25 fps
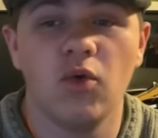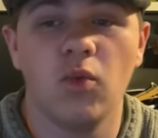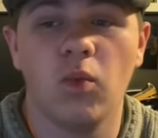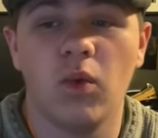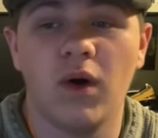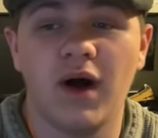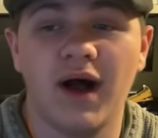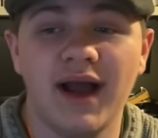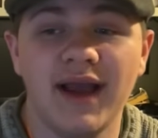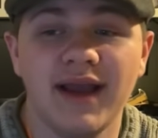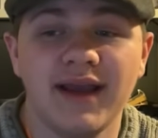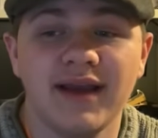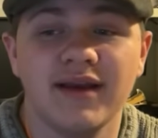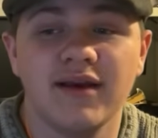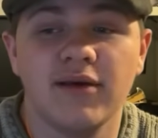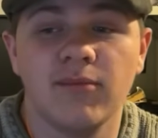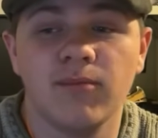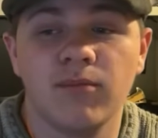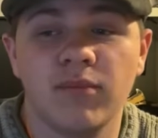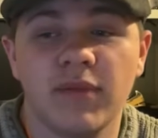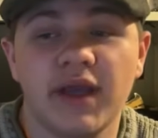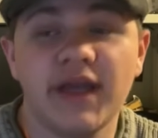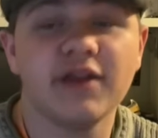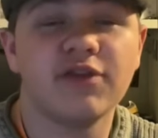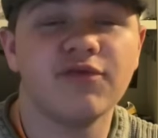Why?
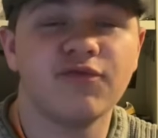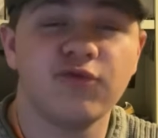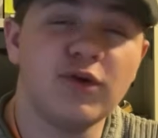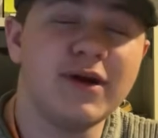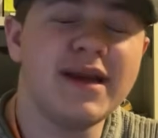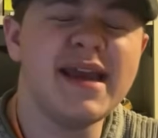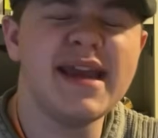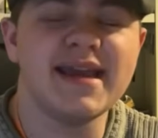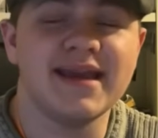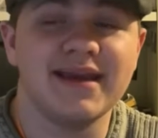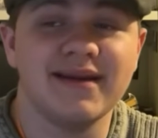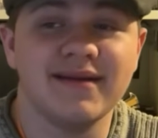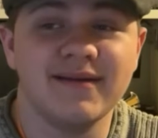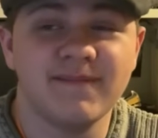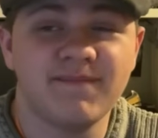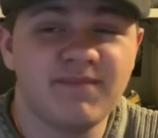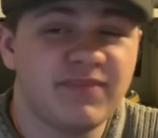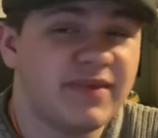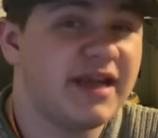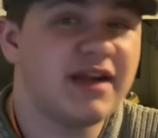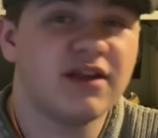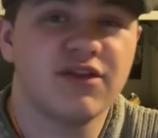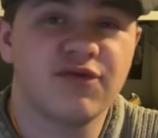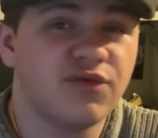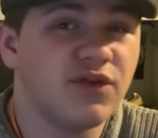It's free!
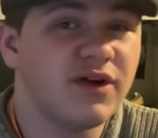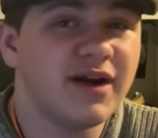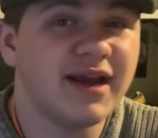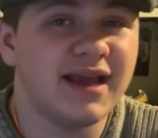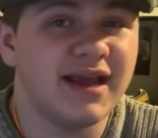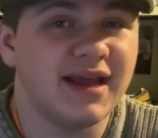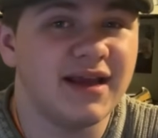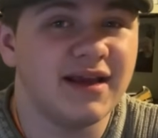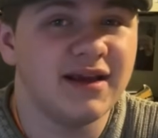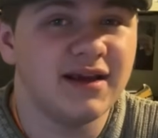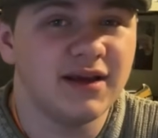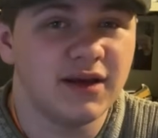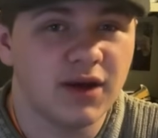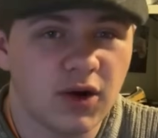It's free!